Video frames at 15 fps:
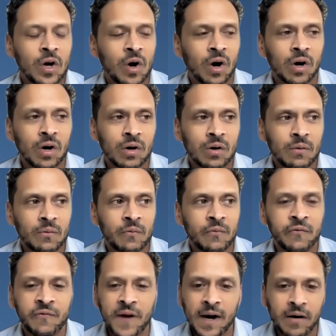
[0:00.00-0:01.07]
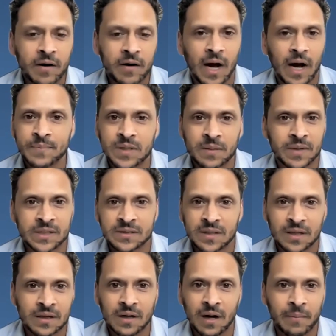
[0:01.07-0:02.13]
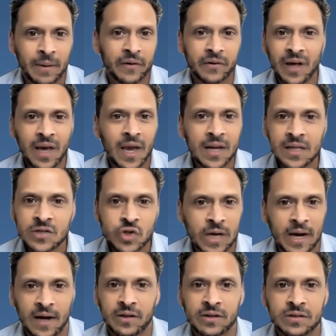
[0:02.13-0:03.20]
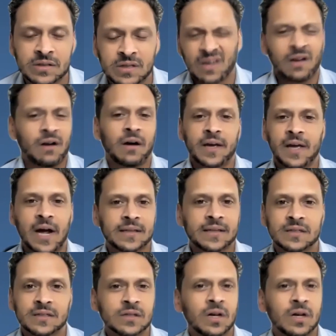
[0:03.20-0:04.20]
are very optimistic about any challenge. It's like, oh, I got this.